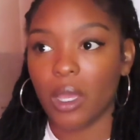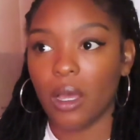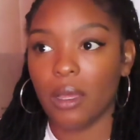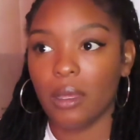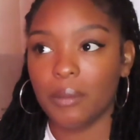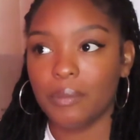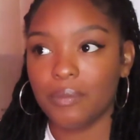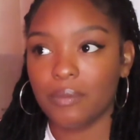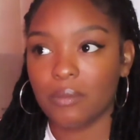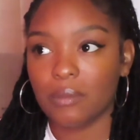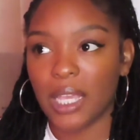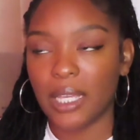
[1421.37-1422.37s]

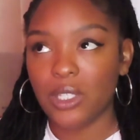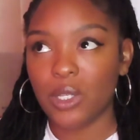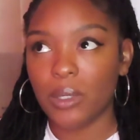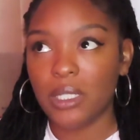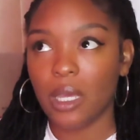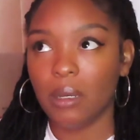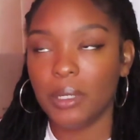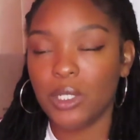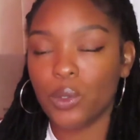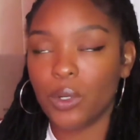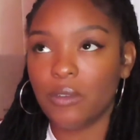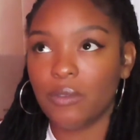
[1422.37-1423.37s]
And so it's going to be
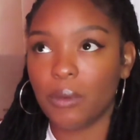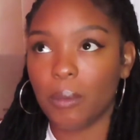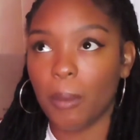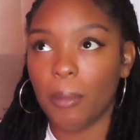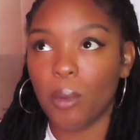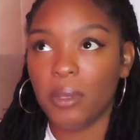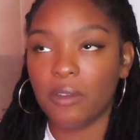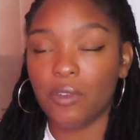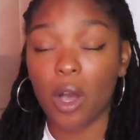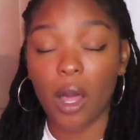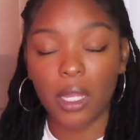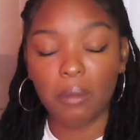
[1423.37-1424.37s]
sort of a moment of
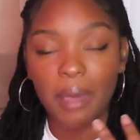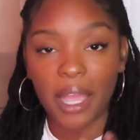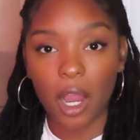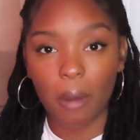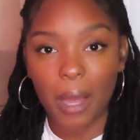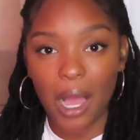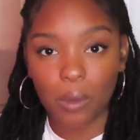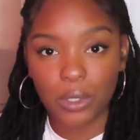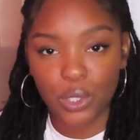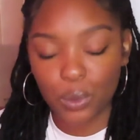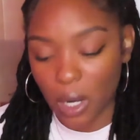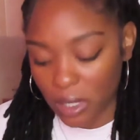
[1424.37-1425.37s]
calling back our
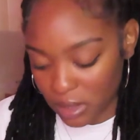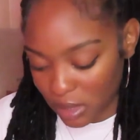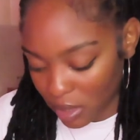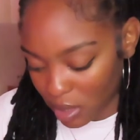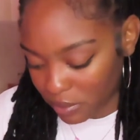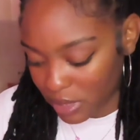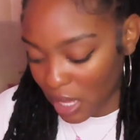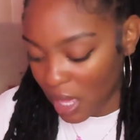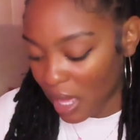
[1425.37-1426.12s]
power to ourselves